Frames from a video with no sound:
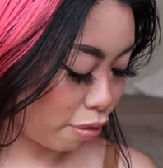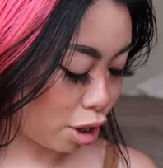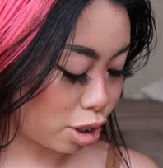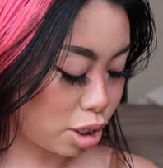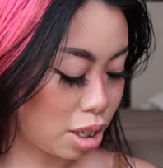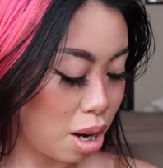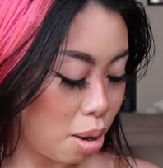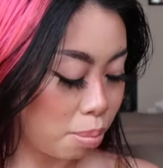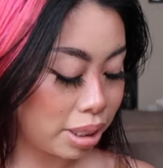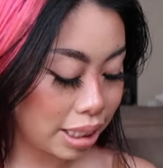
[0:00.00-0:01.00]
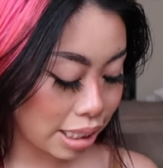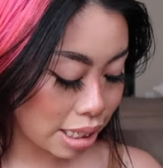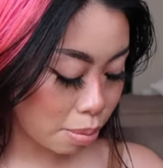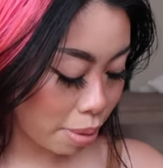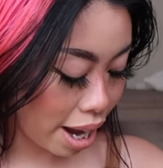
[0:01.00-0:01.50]
first
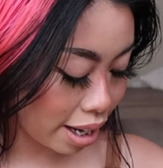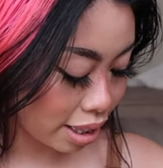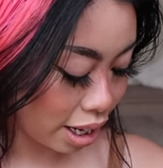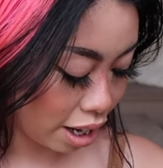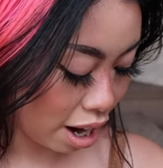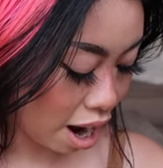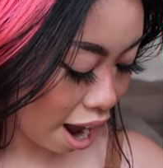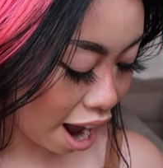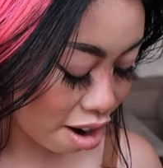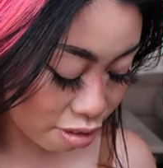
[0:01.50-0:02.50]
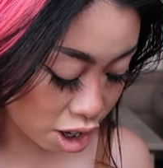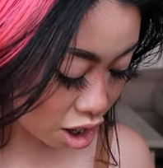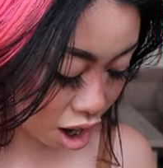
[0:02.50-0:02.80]
pleasing bag that I ever